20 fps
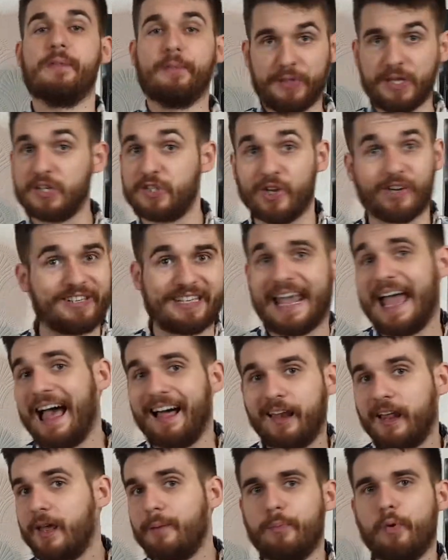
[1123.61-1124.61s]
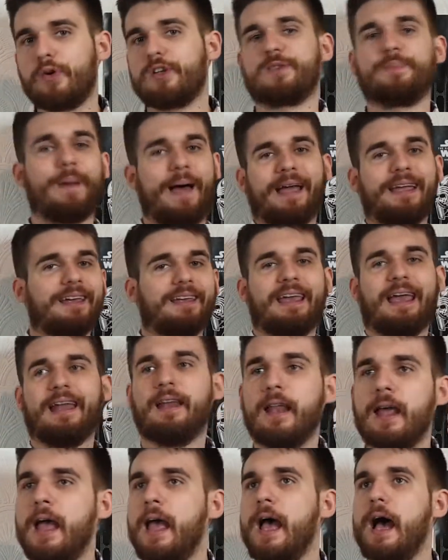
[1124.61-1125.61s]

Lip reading: These are the LA boys back again.